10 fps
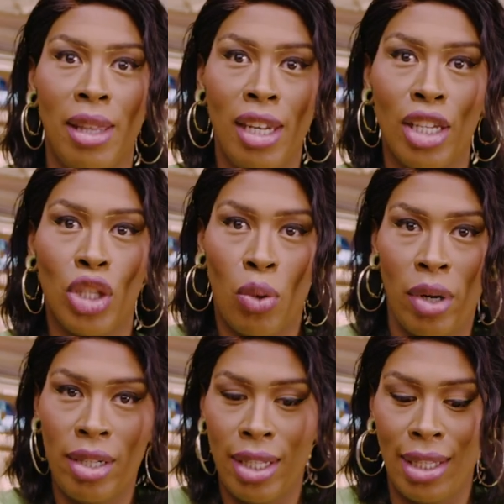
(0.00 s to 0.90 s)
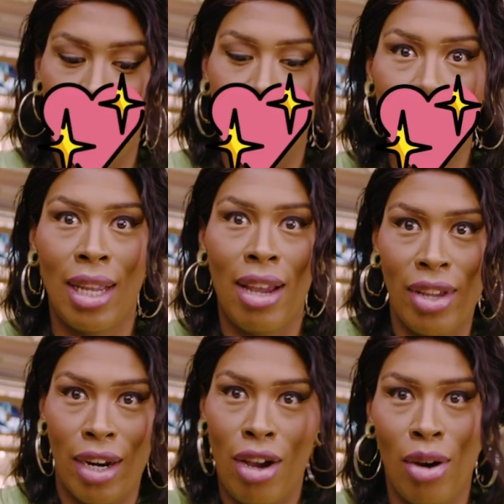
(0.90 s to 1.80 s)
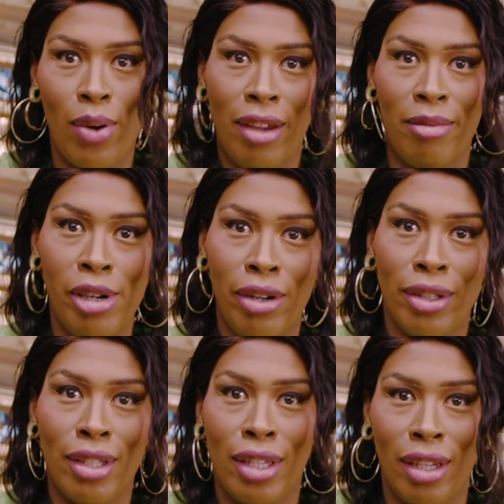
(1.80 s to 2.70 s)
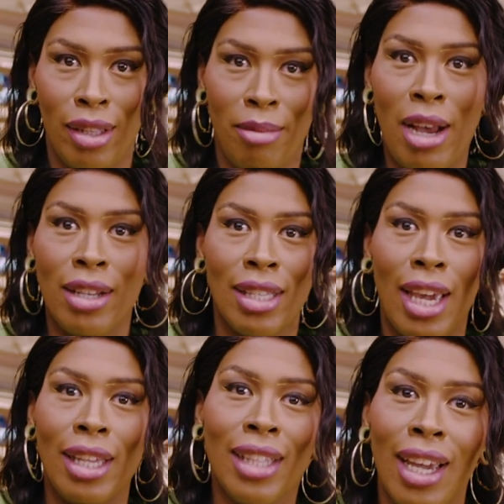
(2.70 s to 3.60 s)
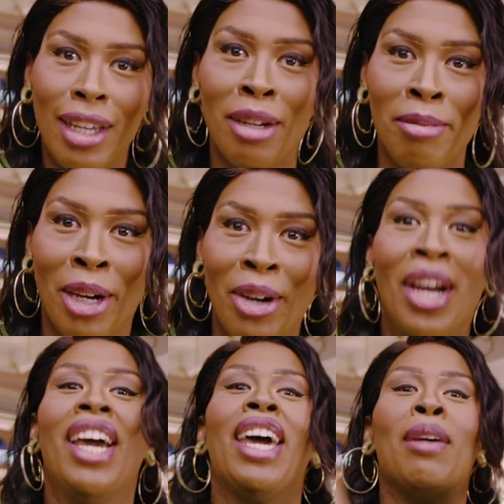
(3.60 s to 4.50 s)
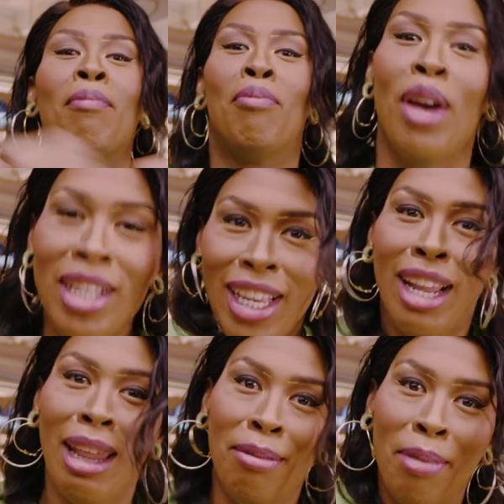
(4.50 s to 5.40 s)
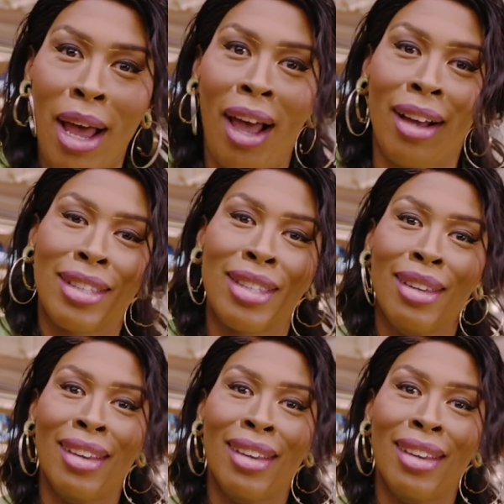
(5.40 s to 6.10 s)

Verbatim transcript: and then it twirls its ass down that hallway of mirrors until the box can't take it no more. And it breaks out of that box.